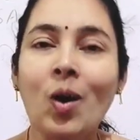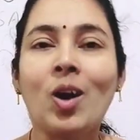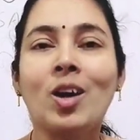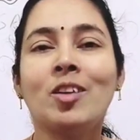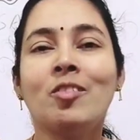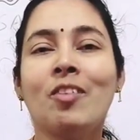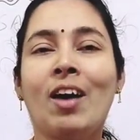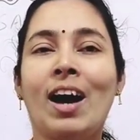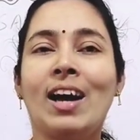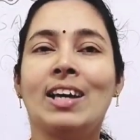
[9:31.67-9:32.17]

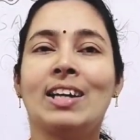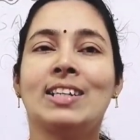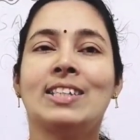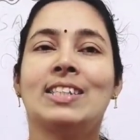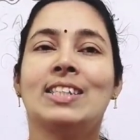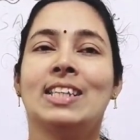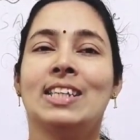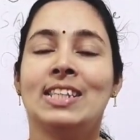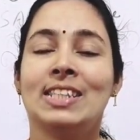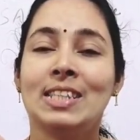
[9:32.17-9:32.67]
cold
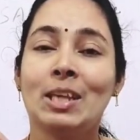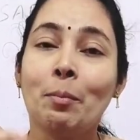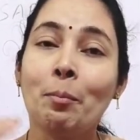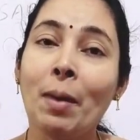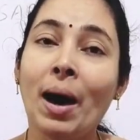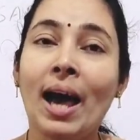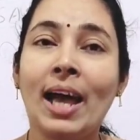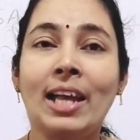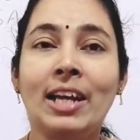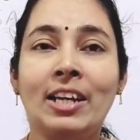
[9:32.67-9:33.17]
virus is a
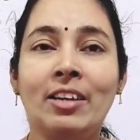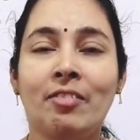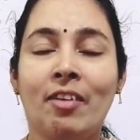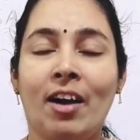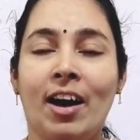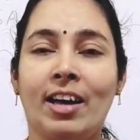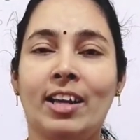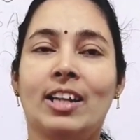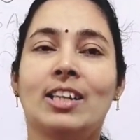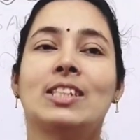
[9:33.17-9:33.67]
mild
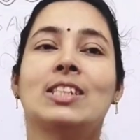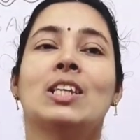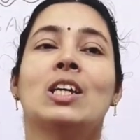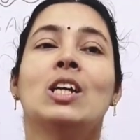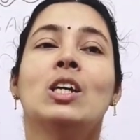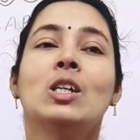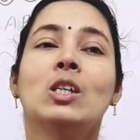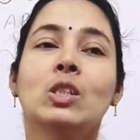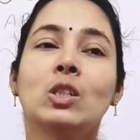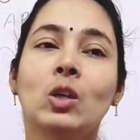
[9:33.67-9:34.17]
virus,
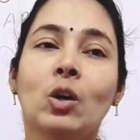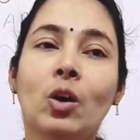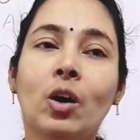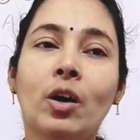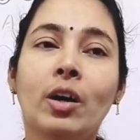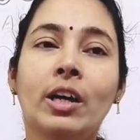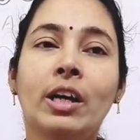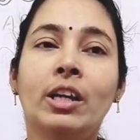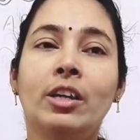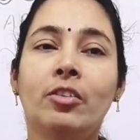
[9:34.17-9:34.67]

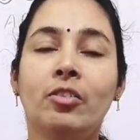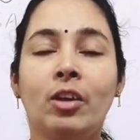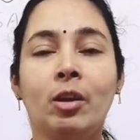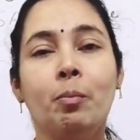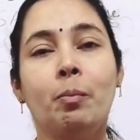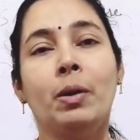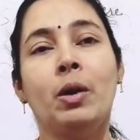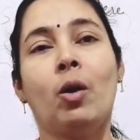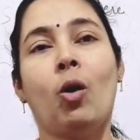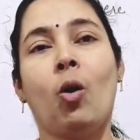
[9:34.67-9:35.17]
so it will
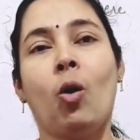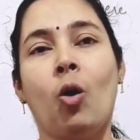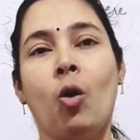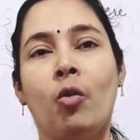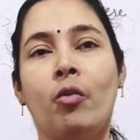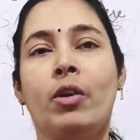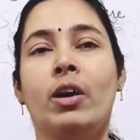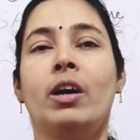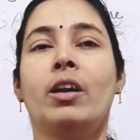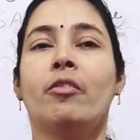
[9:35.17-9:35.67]
be
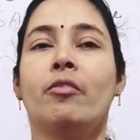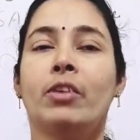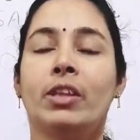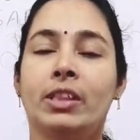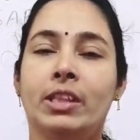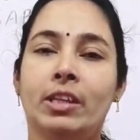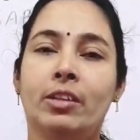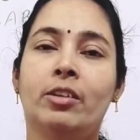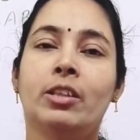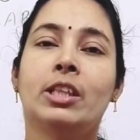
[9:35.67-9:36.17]
over
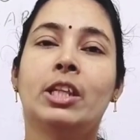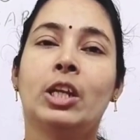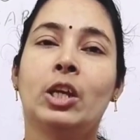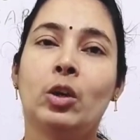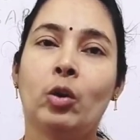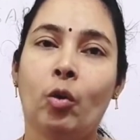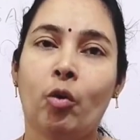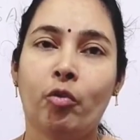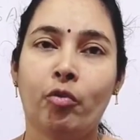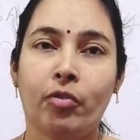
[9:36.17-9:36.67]
within
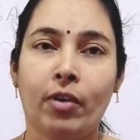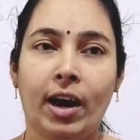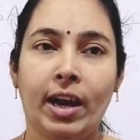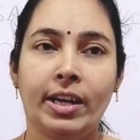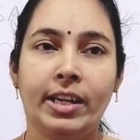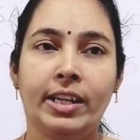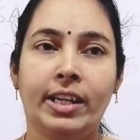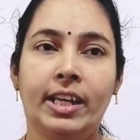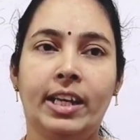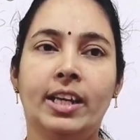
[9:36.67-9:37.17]
3 or
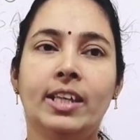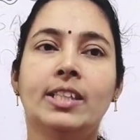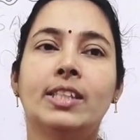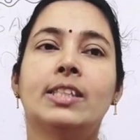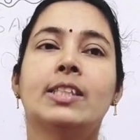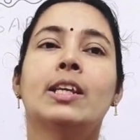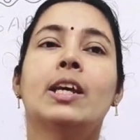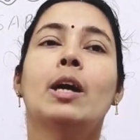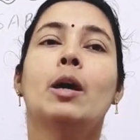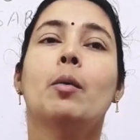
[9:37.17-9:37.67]
5 days.
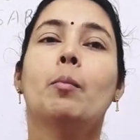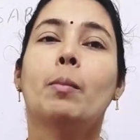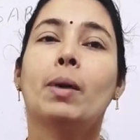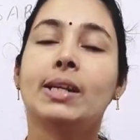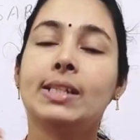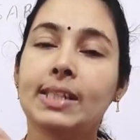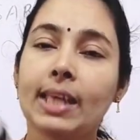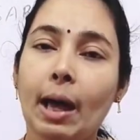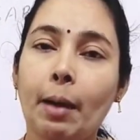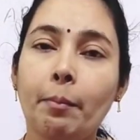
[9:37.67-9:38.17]

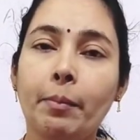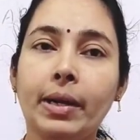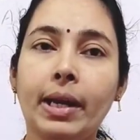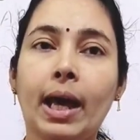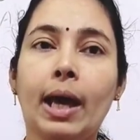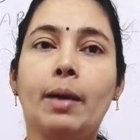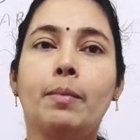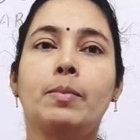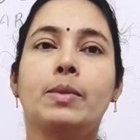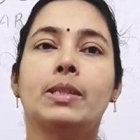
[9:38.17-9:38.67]
But
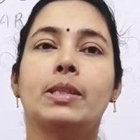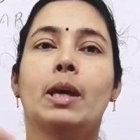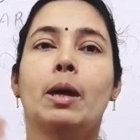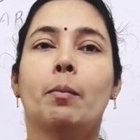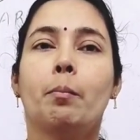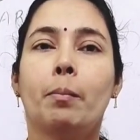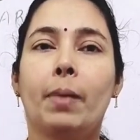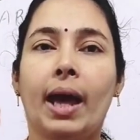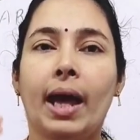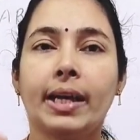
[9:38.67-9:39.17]
sometimes
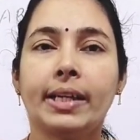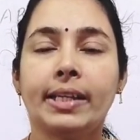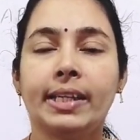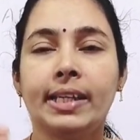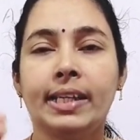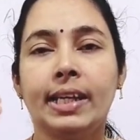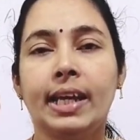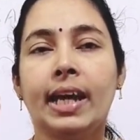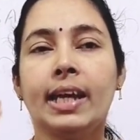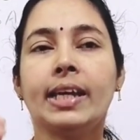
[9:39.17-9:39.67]

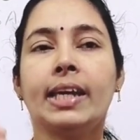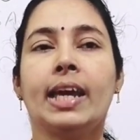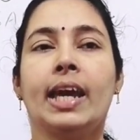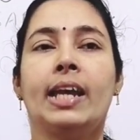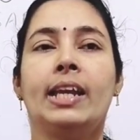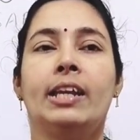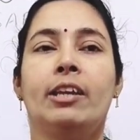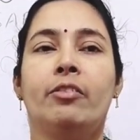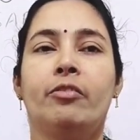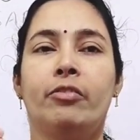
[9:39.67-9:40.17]
bacteria
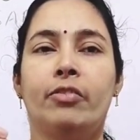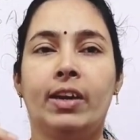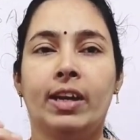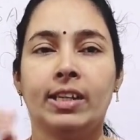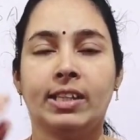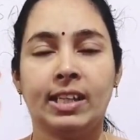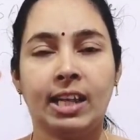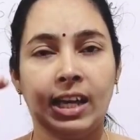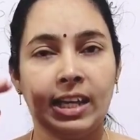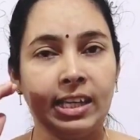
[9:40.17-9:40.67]
can
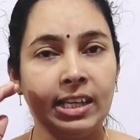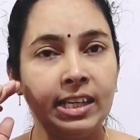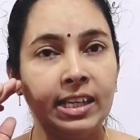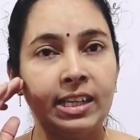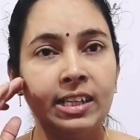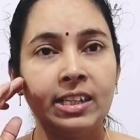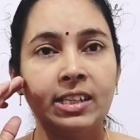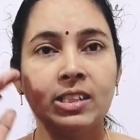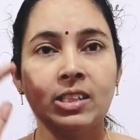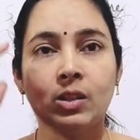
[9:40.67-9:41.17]
infect the
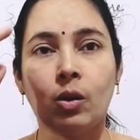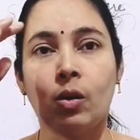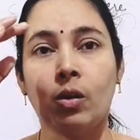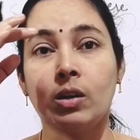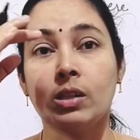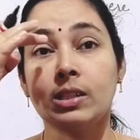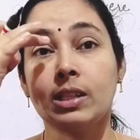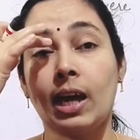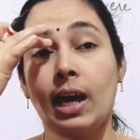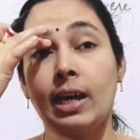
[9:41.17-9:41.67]
ears
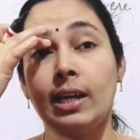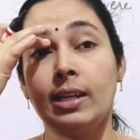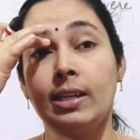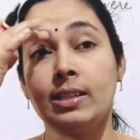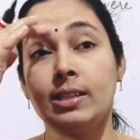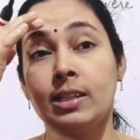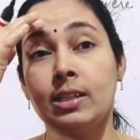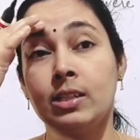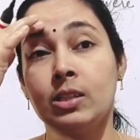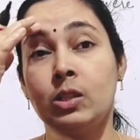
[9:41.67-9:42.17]
or
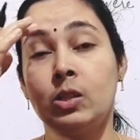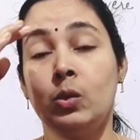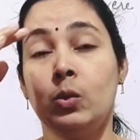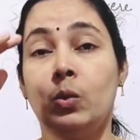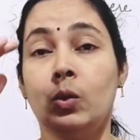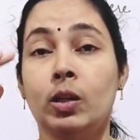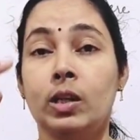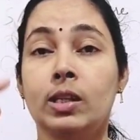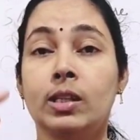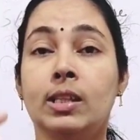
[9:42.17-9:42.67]
sinuses
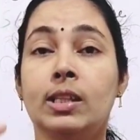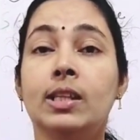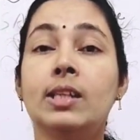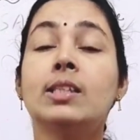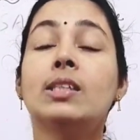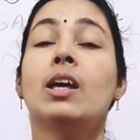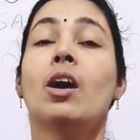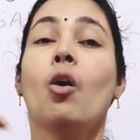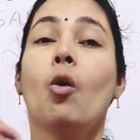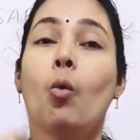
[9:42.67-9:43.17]
during
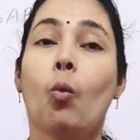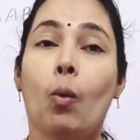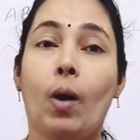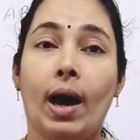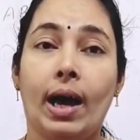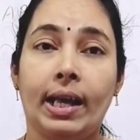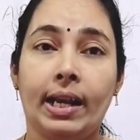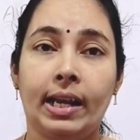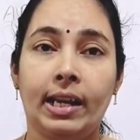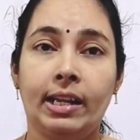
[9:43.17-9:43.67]
this
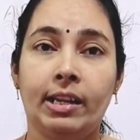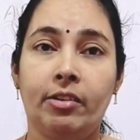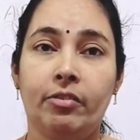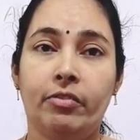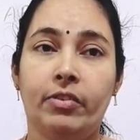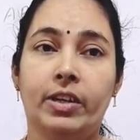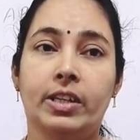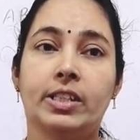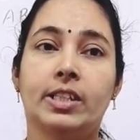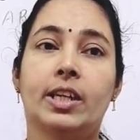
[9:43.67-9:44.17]
viral
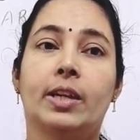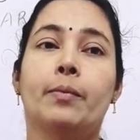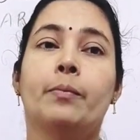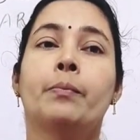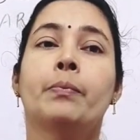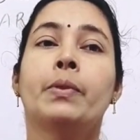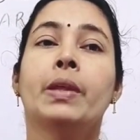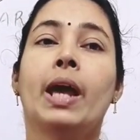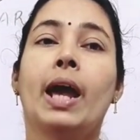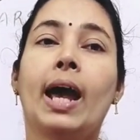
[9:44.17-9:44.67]
infection,
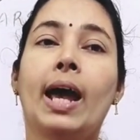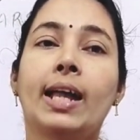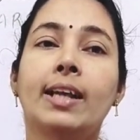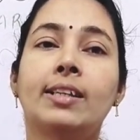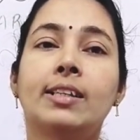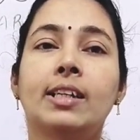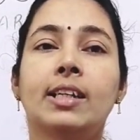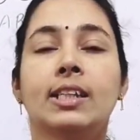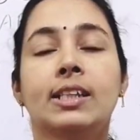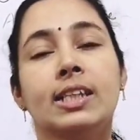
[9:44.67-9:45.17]

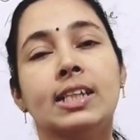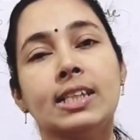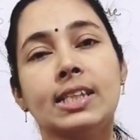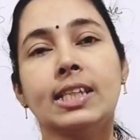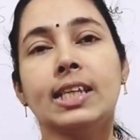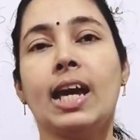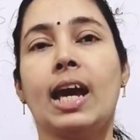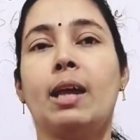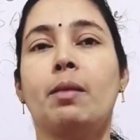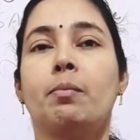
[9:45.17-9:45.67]
and this
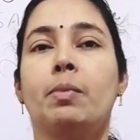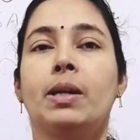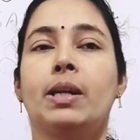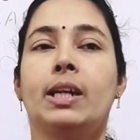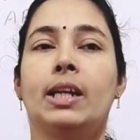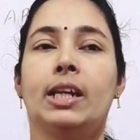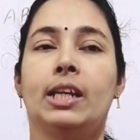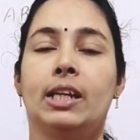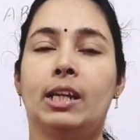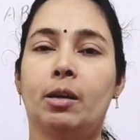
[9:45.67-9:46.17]
can be
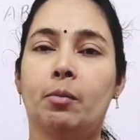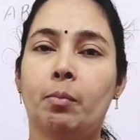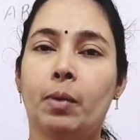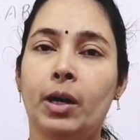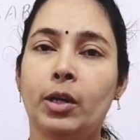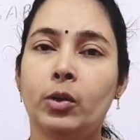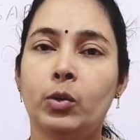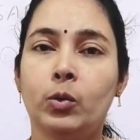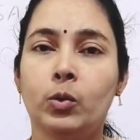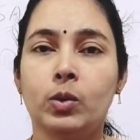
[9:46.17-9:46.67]
treated
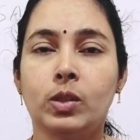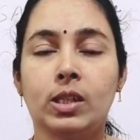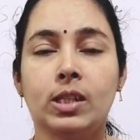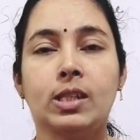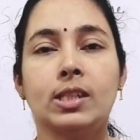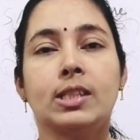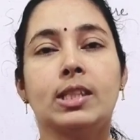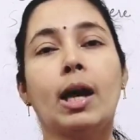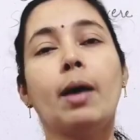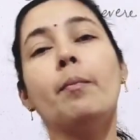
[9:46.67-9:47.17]
by
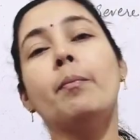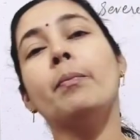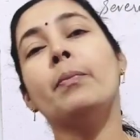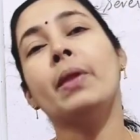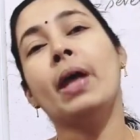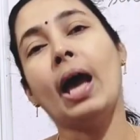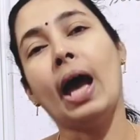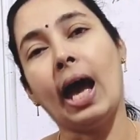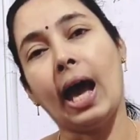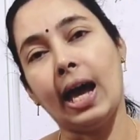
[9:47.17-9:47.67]
using some
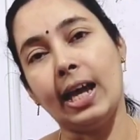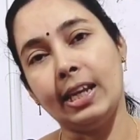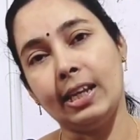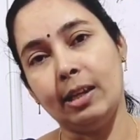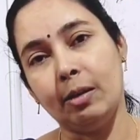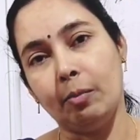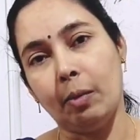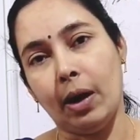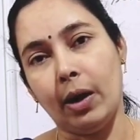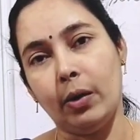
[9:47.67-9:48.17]

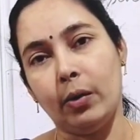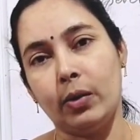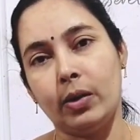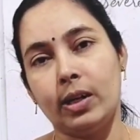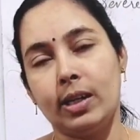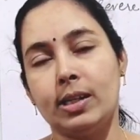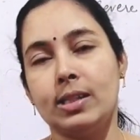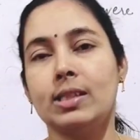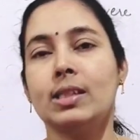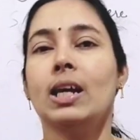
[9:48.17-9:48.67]

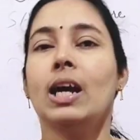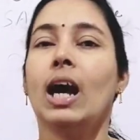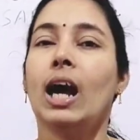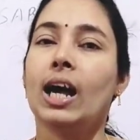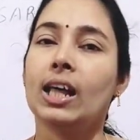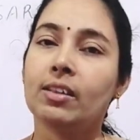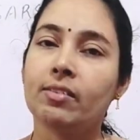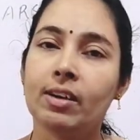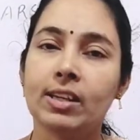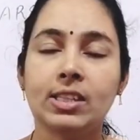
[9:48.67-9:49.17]
antibiotics.
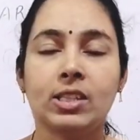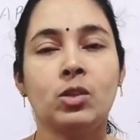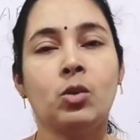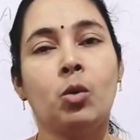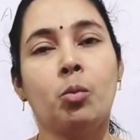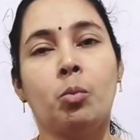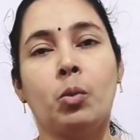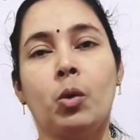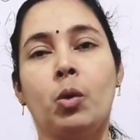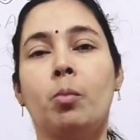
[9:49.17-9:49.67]
Otherwise,
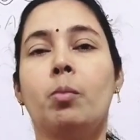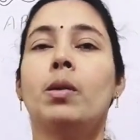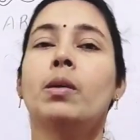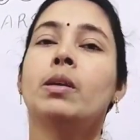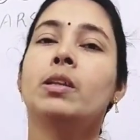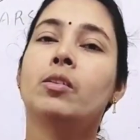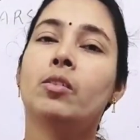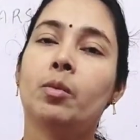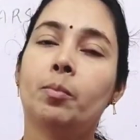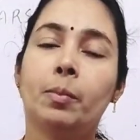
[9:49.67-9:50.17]
no problem,
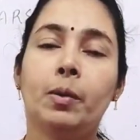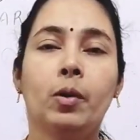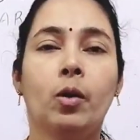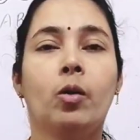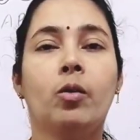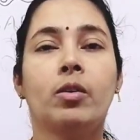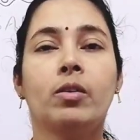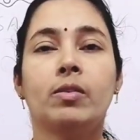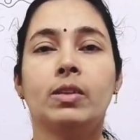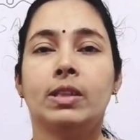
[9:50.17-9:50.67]
it will be
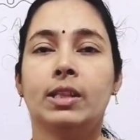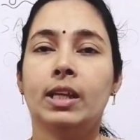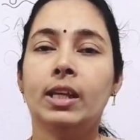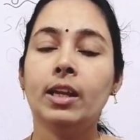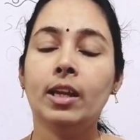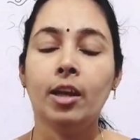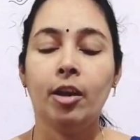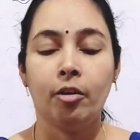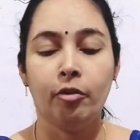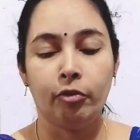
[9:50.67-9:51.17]
over
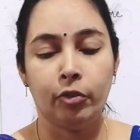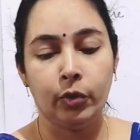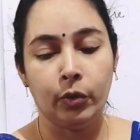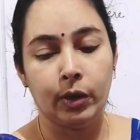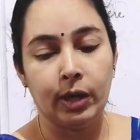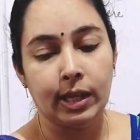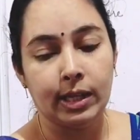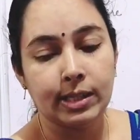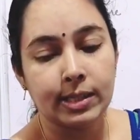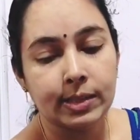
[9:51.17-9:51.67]
within few
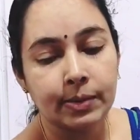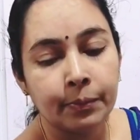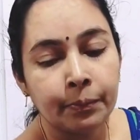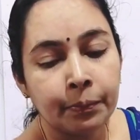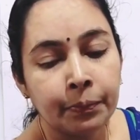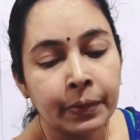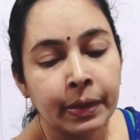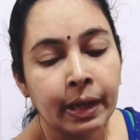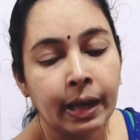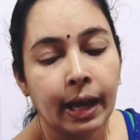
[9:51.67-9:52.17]
days.
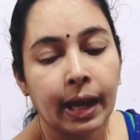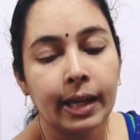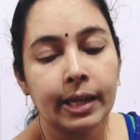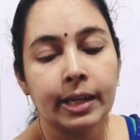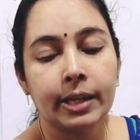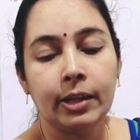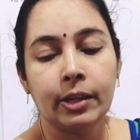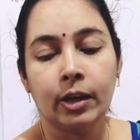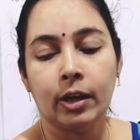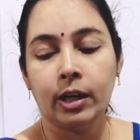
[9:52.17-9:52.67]
And
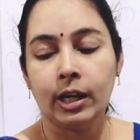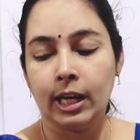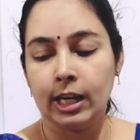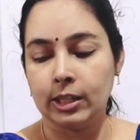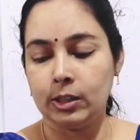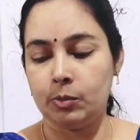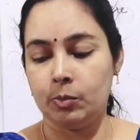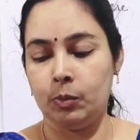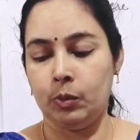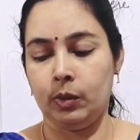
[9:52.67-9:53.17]
in your
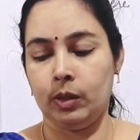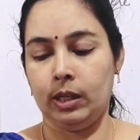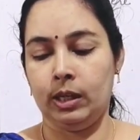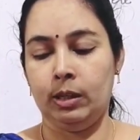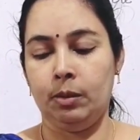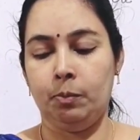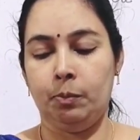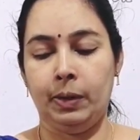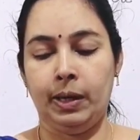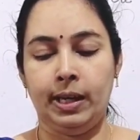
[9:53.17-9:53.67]
textbook,
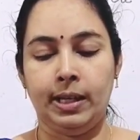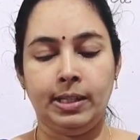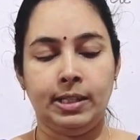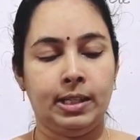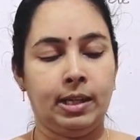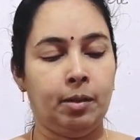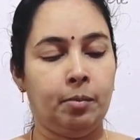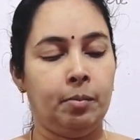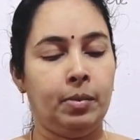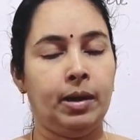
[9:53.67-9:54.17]
in page
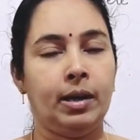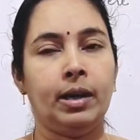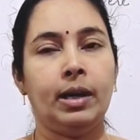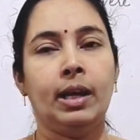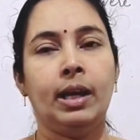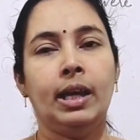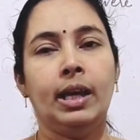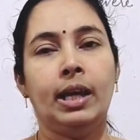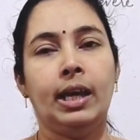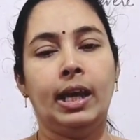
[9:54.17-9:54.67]
number
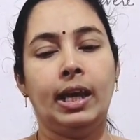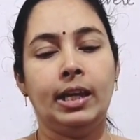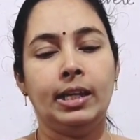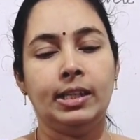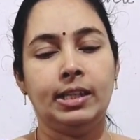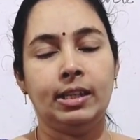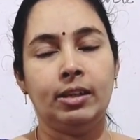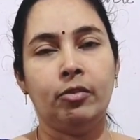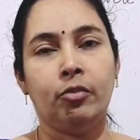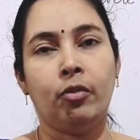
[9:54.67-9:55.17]

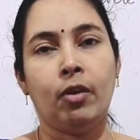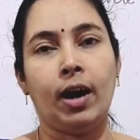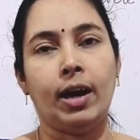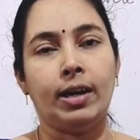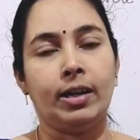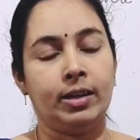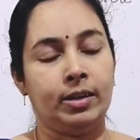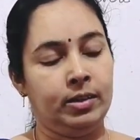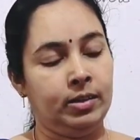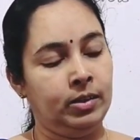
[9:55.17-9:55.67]
81,